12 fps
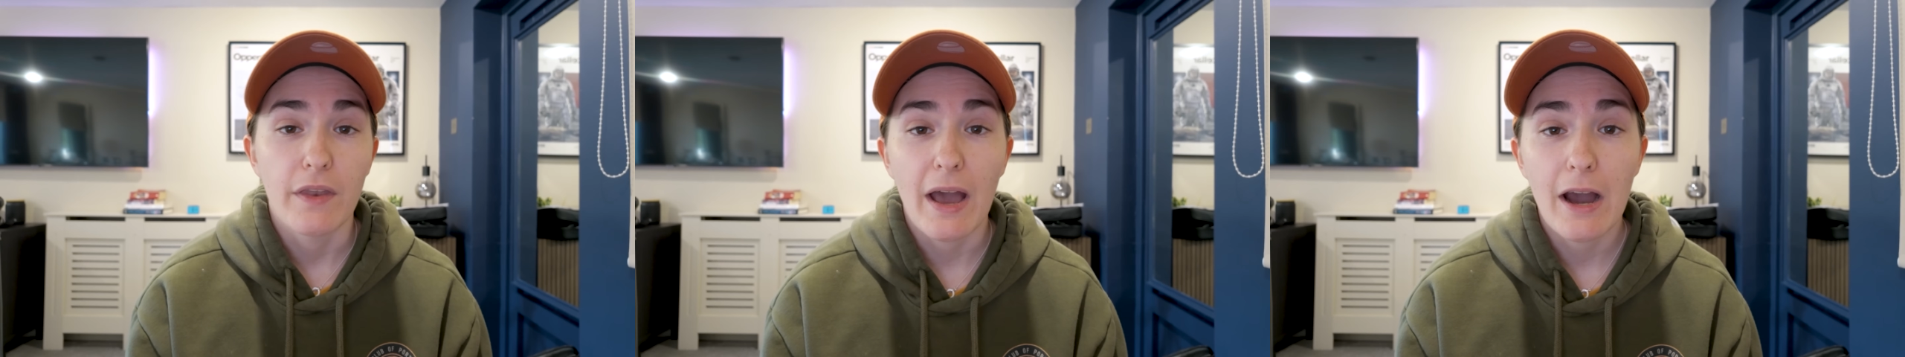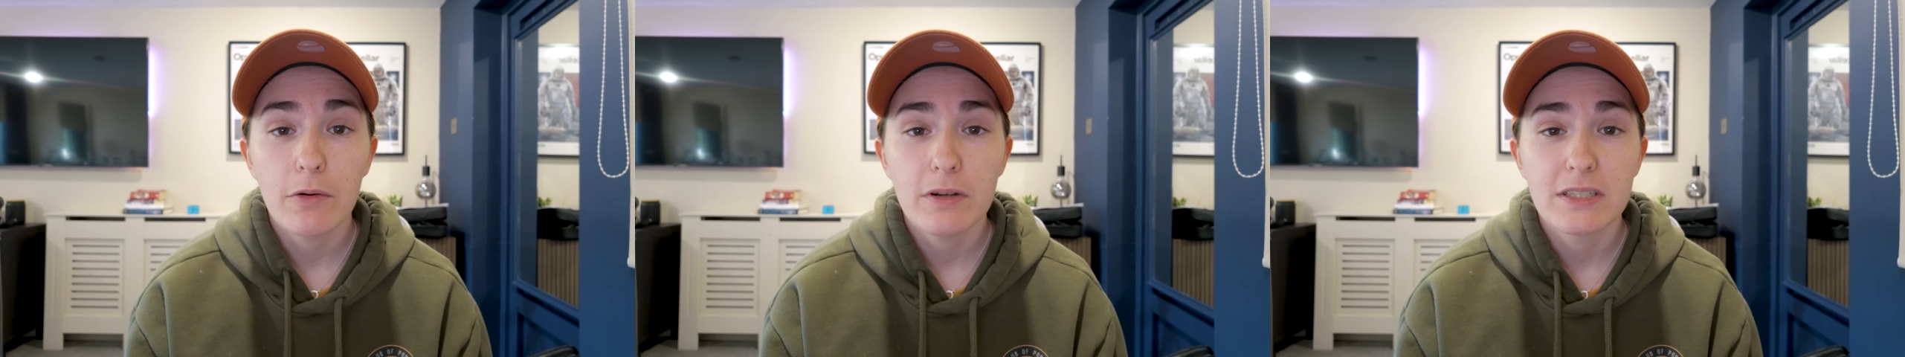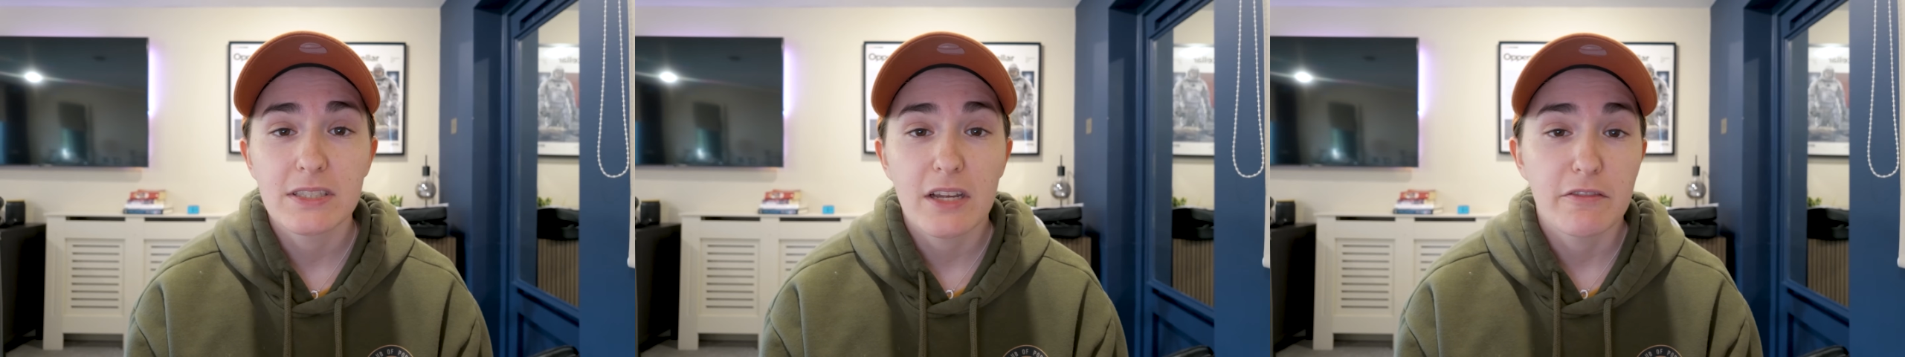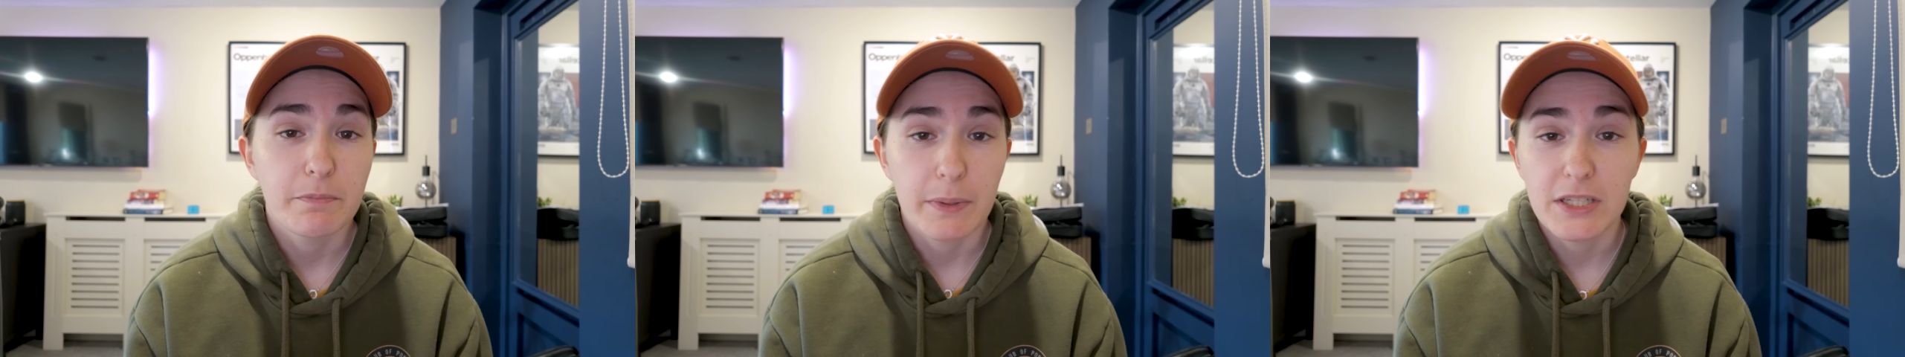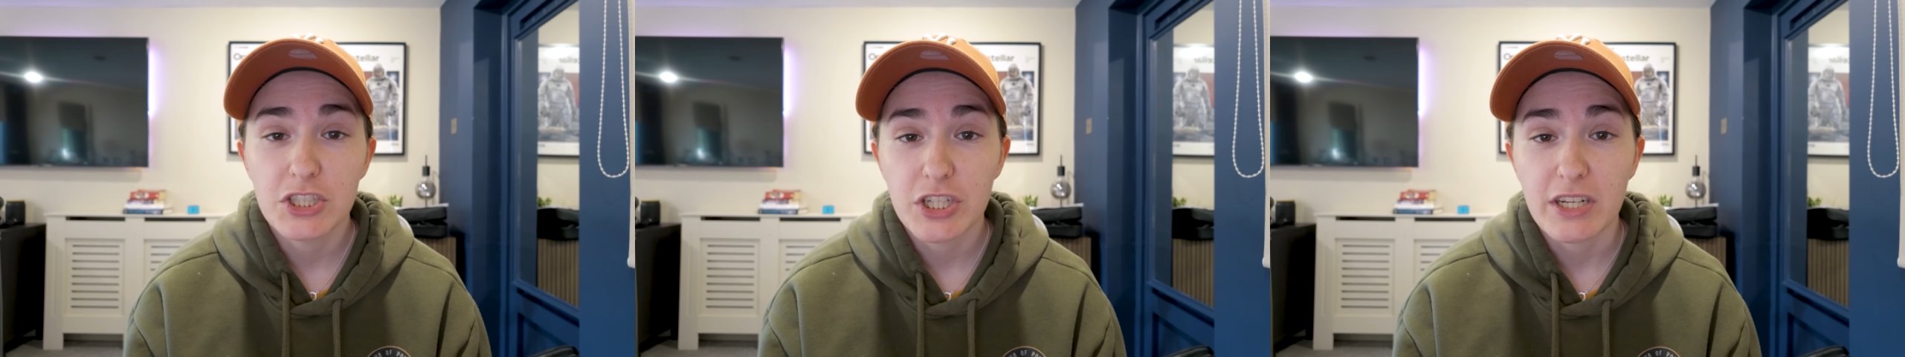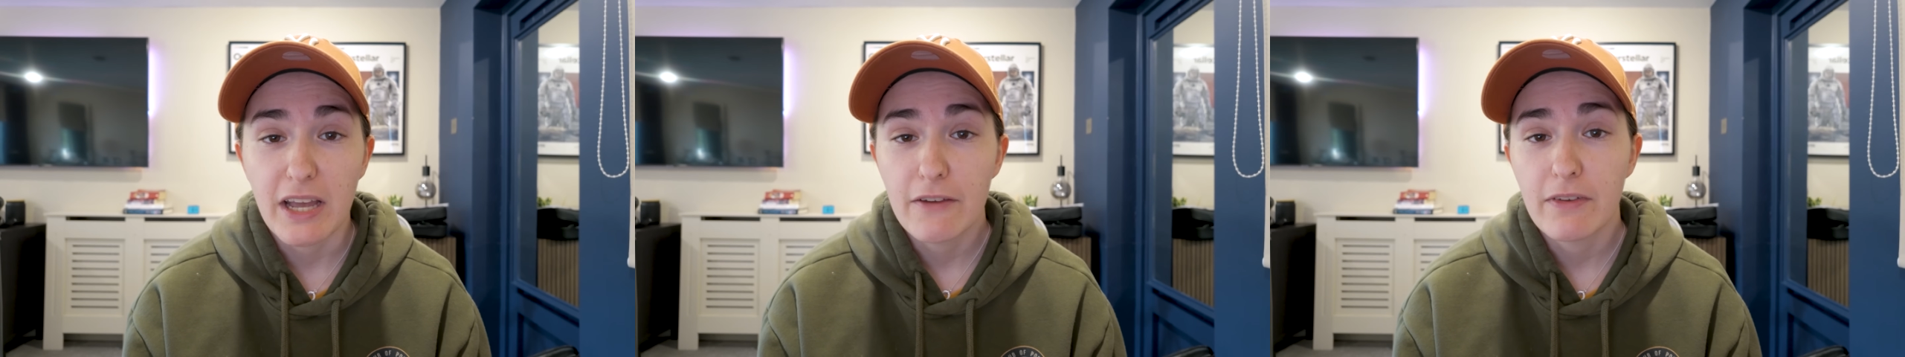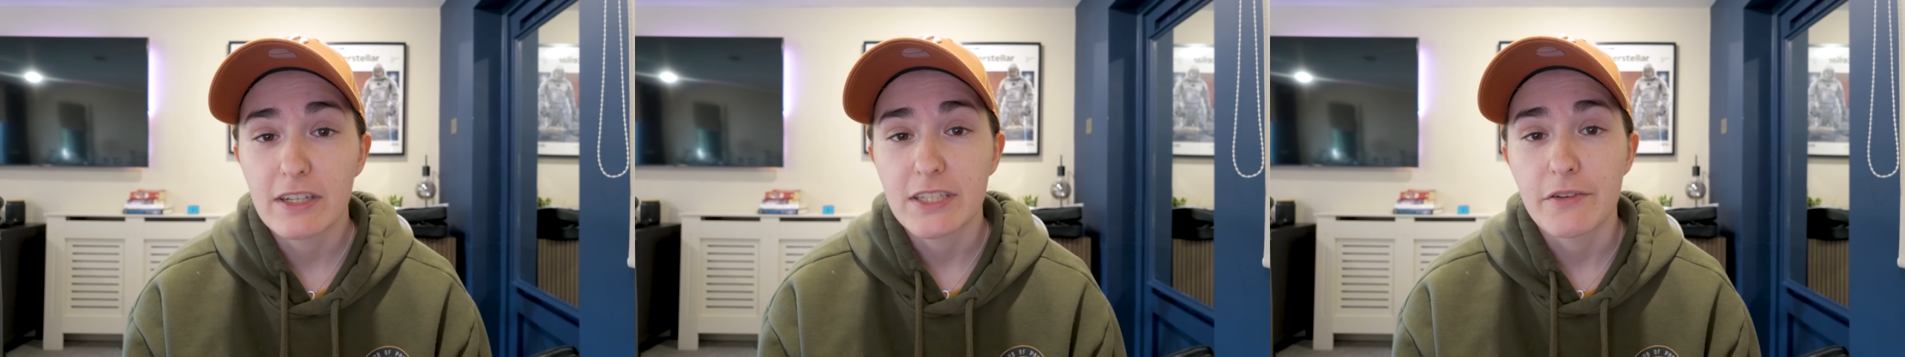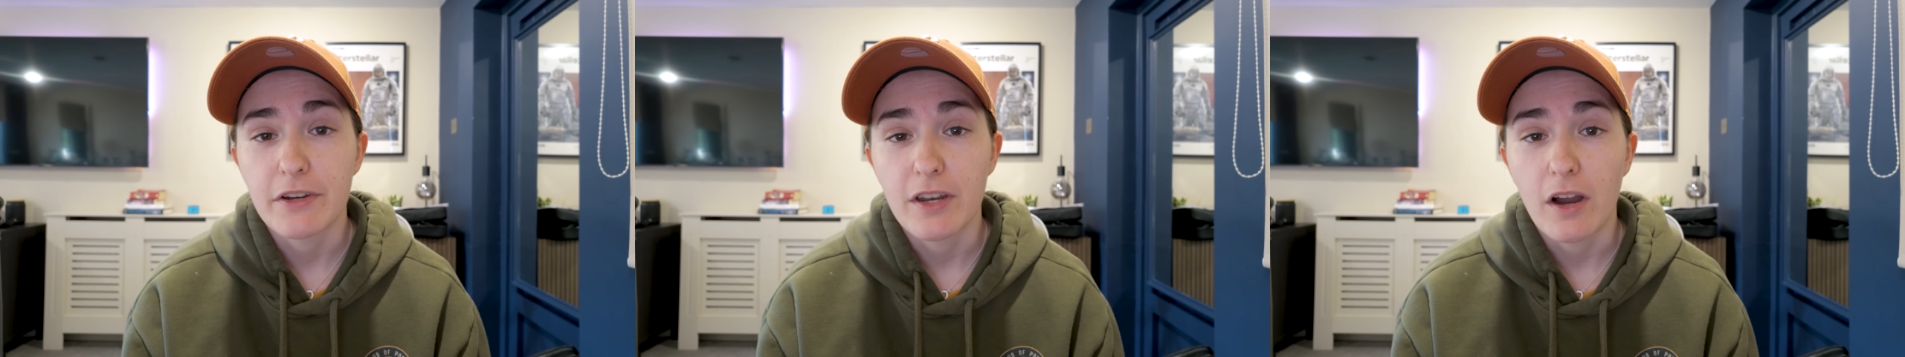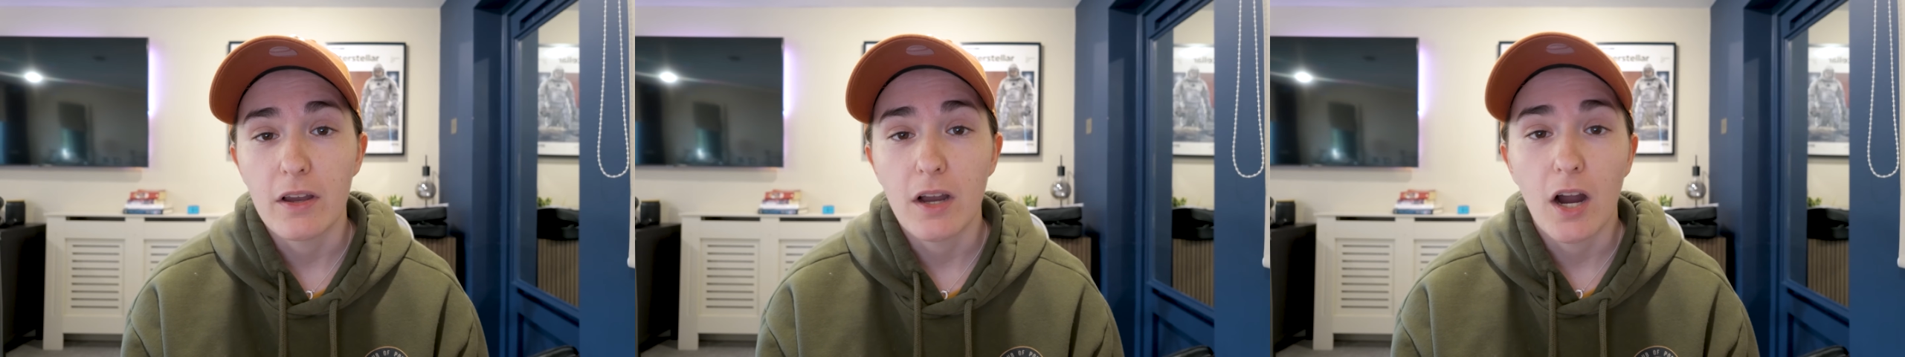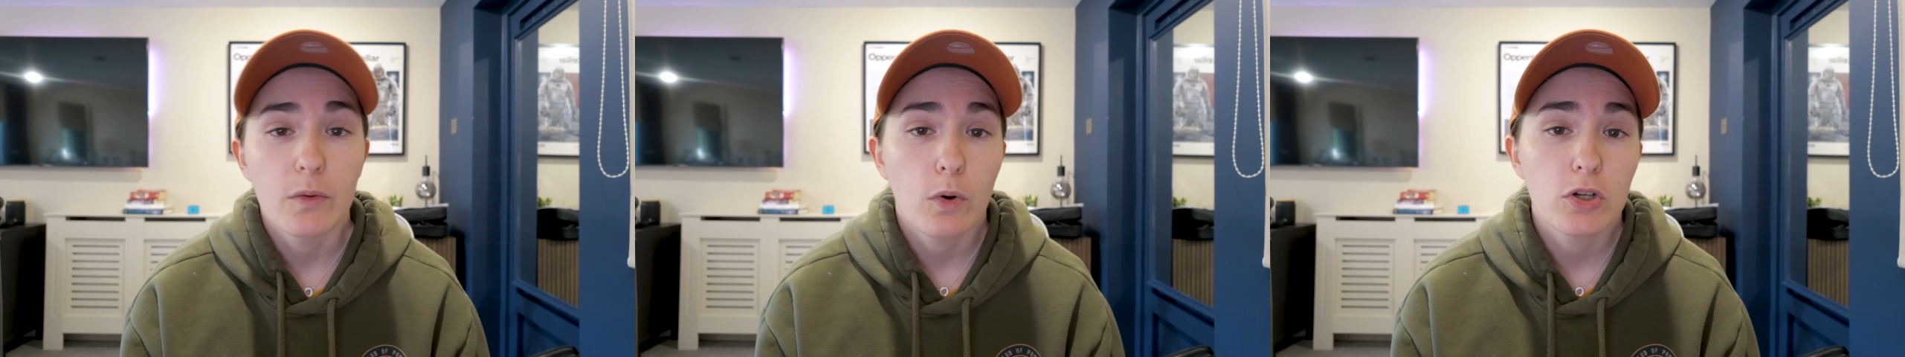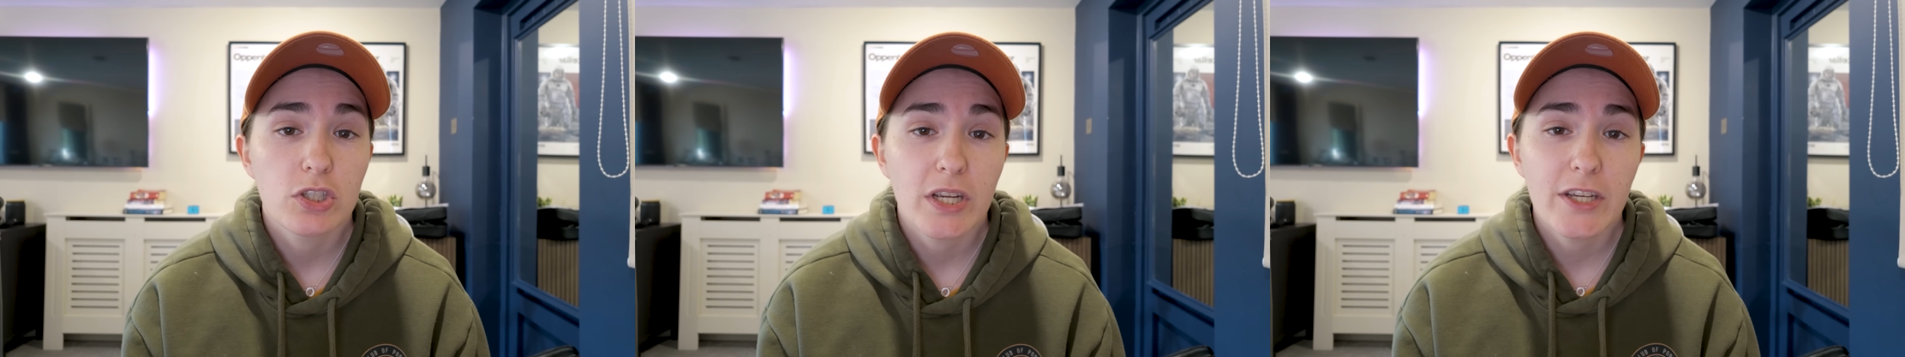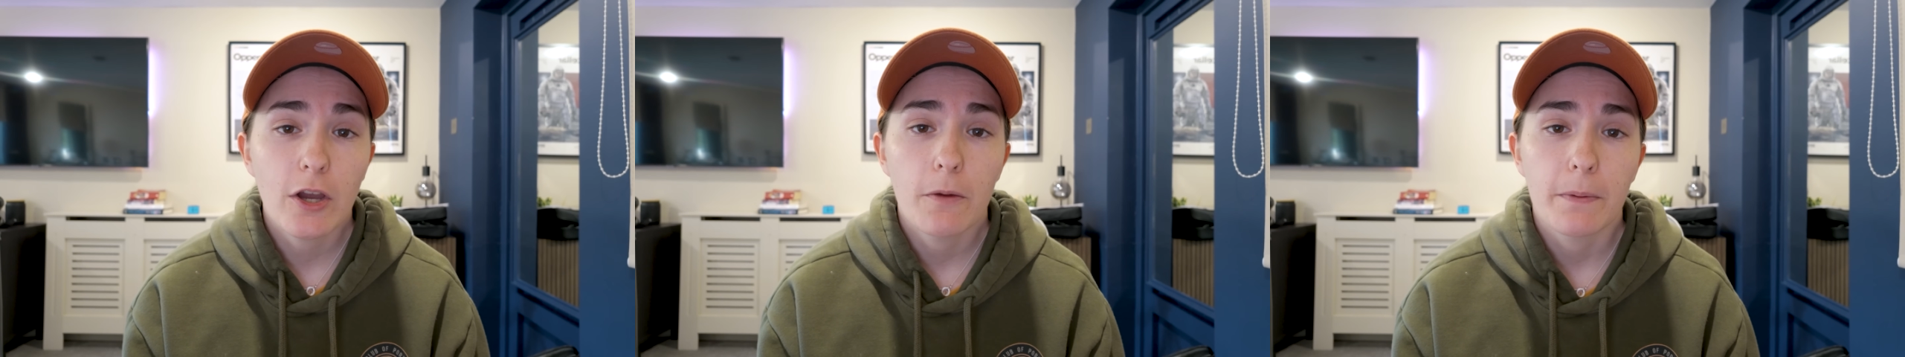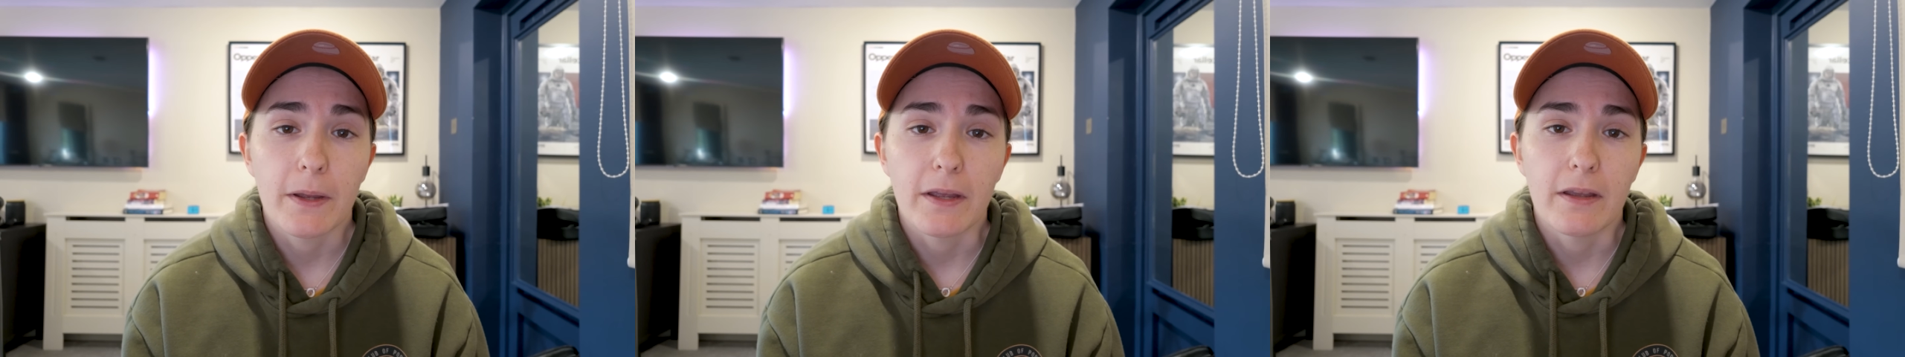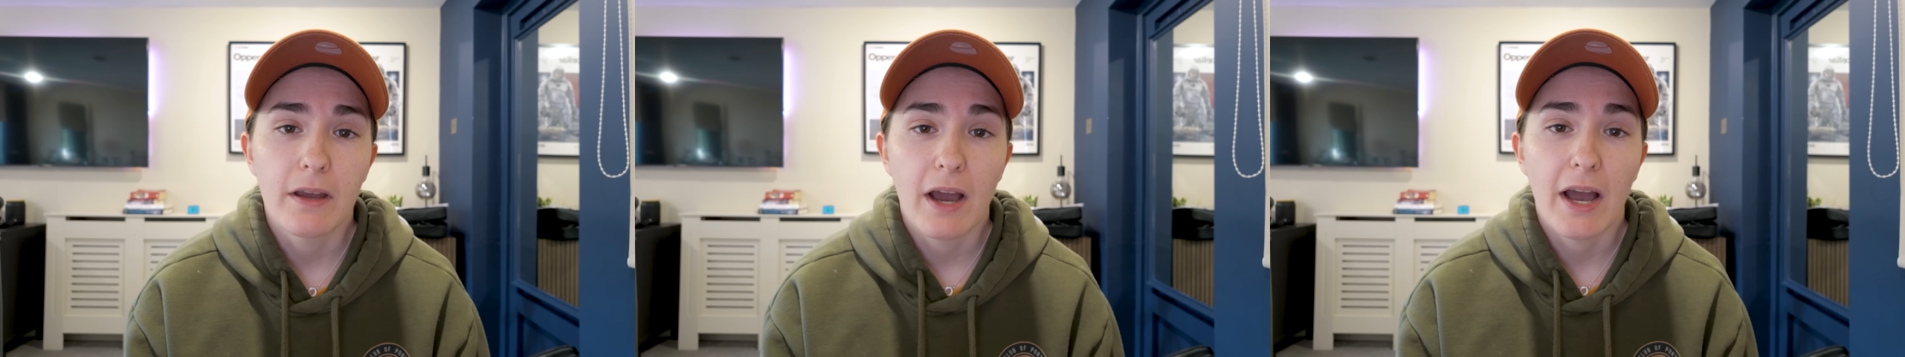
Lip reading: Now, instead of binging Netflix every night, I watch LingoPie.